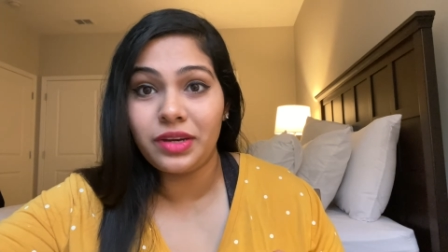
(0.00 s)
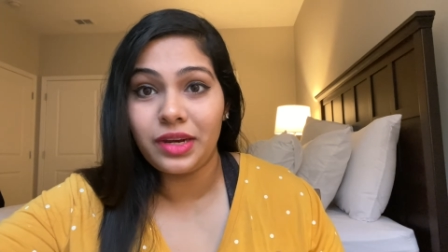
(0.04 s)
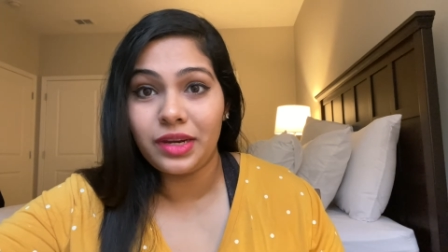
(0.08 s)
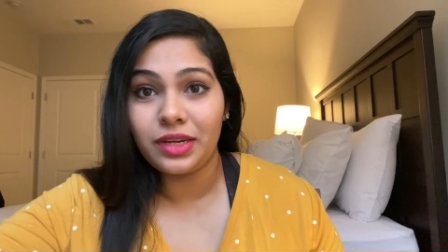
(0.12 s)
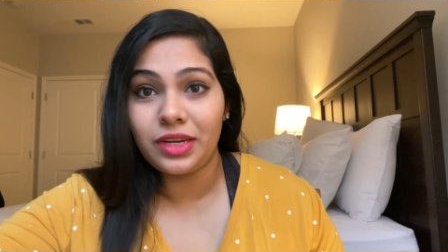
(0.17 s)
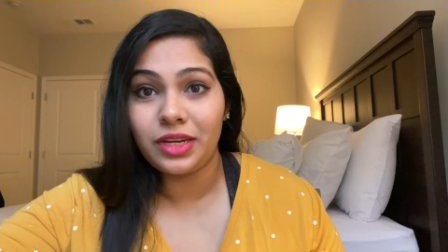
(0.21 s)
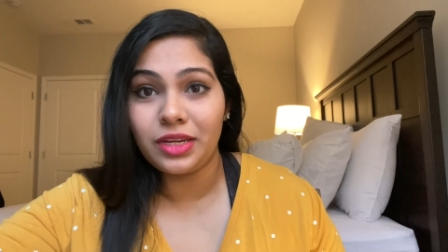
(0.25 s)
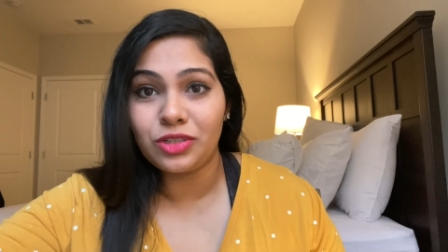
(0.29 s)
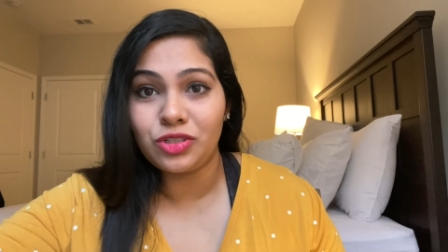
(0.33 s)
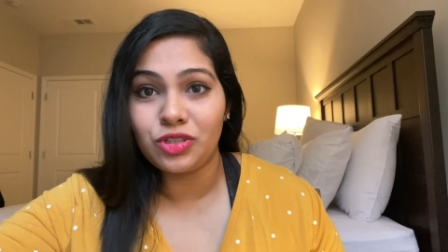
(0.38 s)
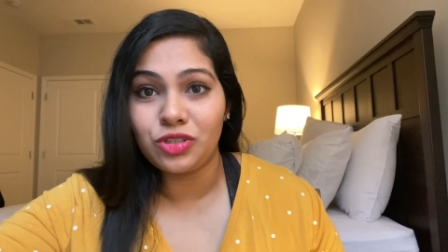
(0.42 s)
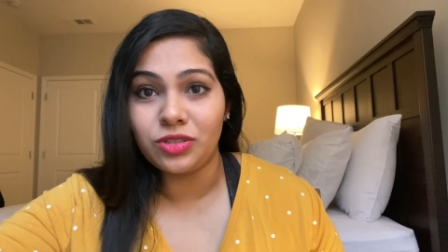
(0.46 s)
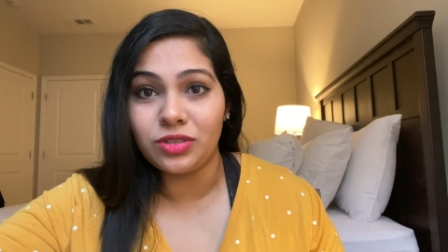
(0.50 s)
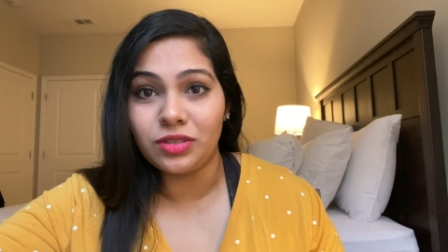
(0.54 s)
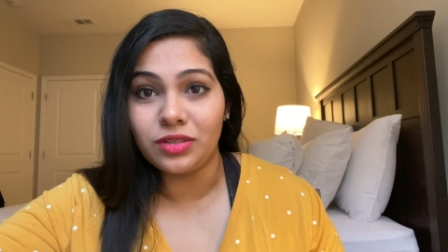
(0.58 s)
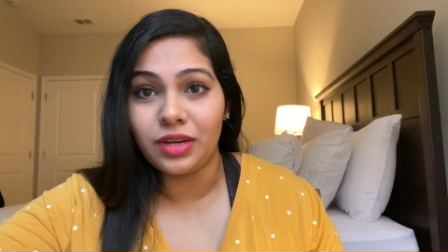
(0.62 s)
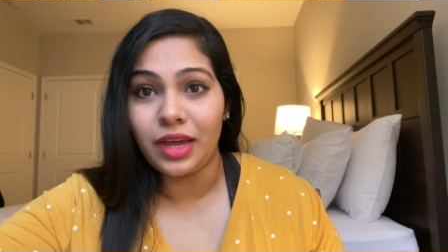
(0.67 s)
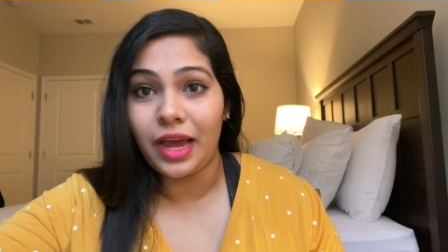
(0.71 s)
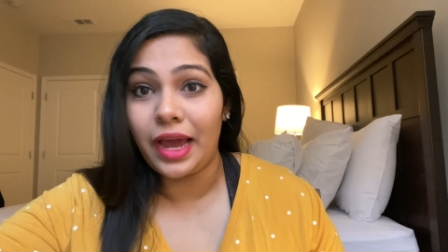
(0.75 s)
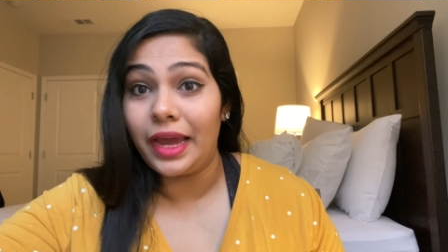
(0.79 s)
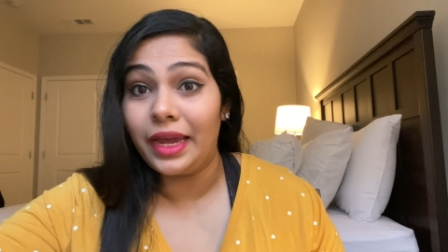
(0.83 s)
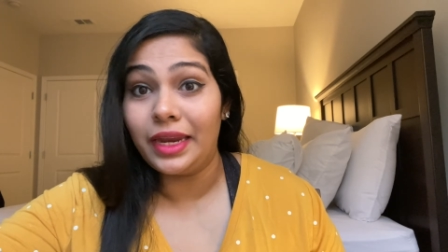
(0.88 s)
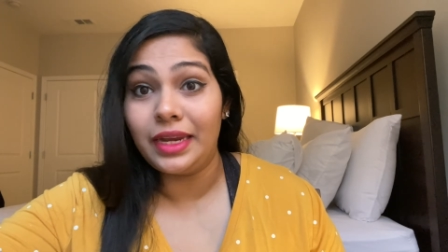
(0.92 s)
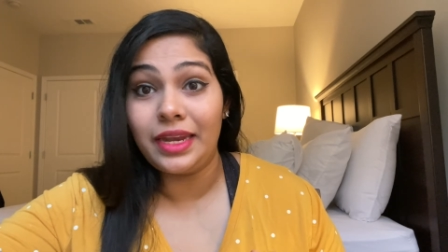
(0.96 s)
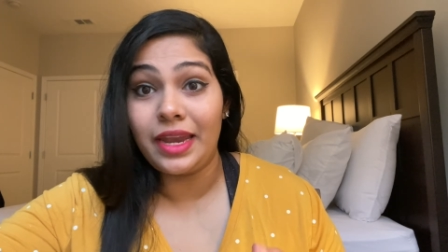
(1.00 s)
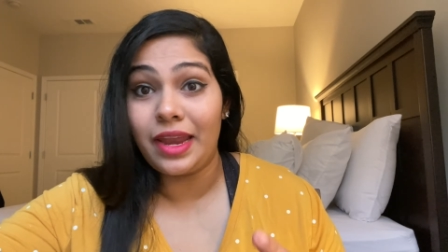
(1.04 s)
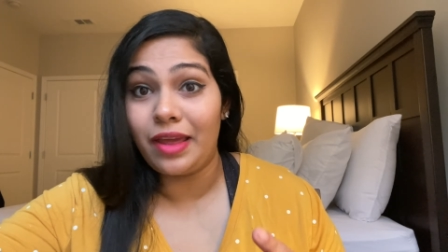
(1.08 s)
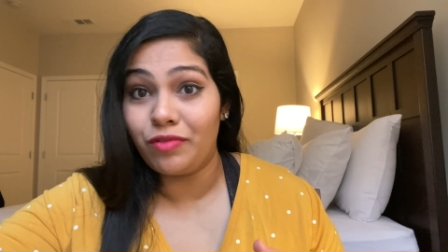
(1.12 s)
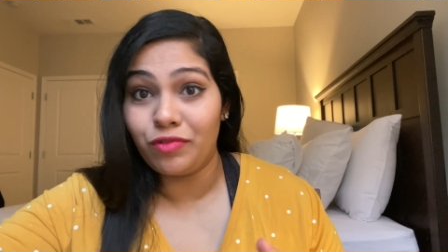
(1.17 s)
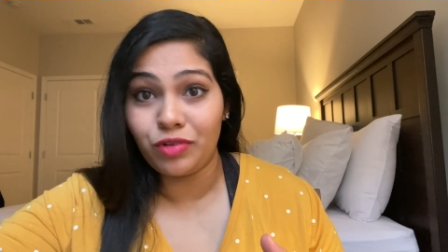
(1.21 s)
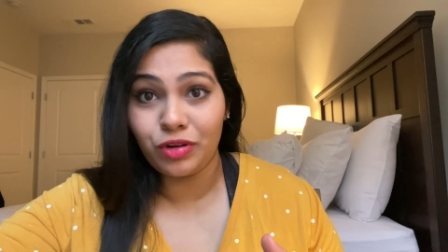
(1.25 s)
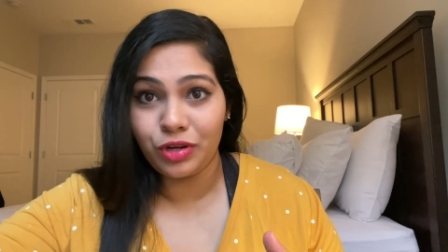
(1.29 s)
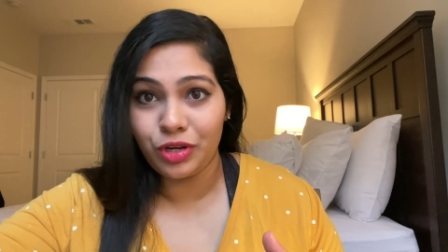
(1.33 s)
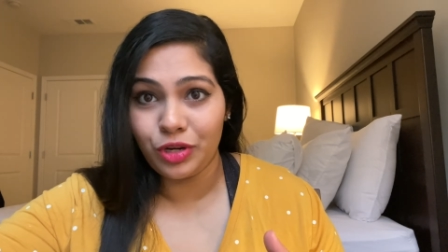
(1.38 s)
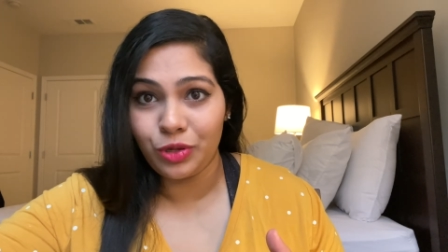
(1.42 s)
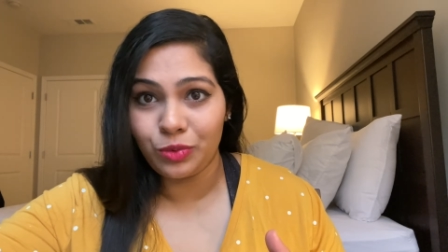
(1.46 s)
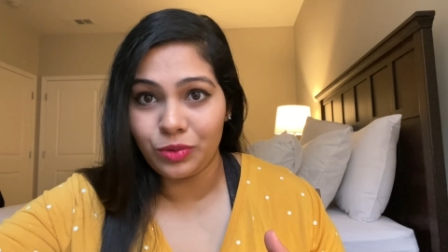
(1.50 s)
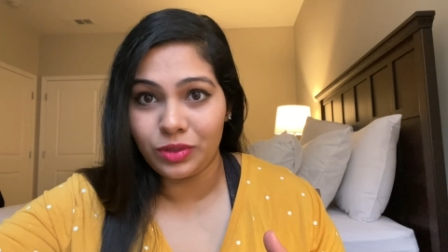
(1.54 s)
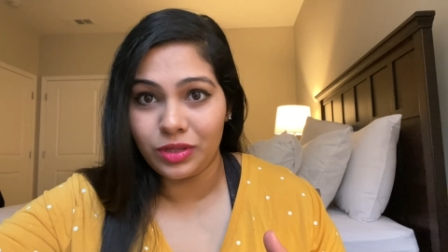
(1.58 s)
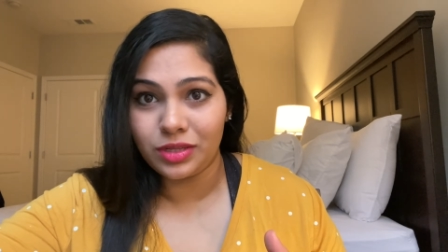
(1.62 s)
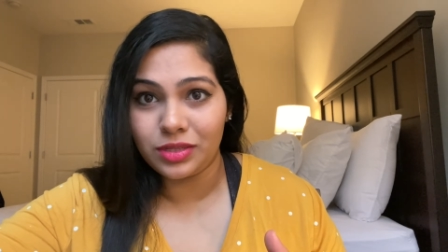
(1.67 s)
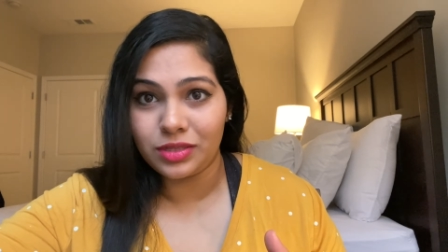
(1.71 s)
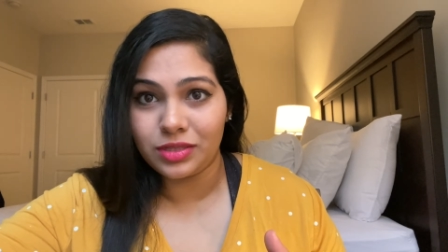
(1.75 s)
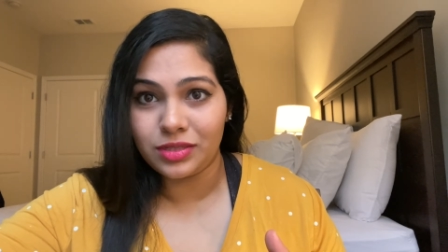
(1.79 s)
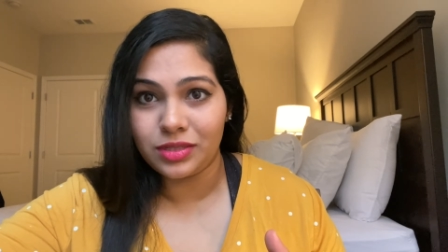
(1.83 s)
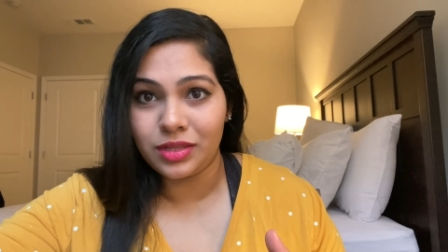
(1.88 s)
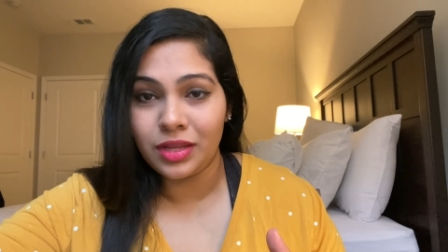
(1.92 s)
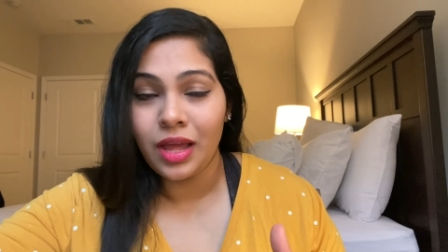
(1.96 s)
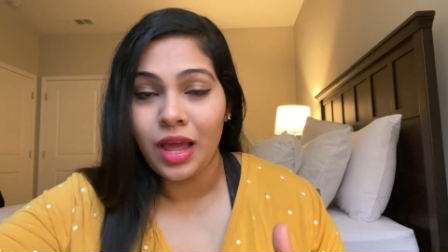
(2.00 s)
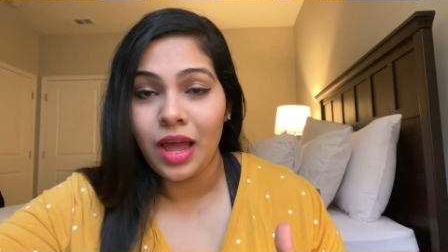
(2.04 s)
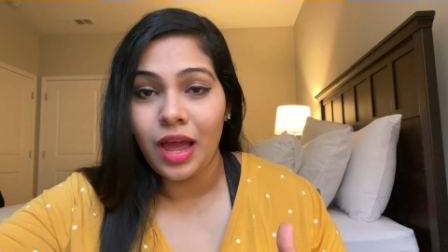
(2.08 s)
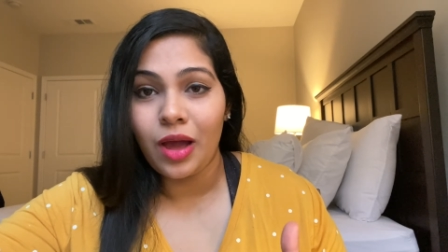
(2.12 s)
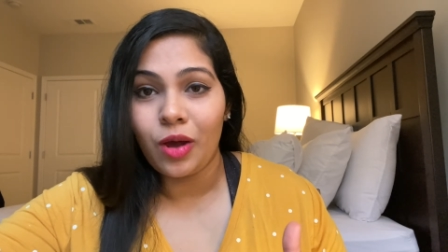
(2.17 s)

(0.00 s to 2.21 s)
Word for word: radiation. I never knew this.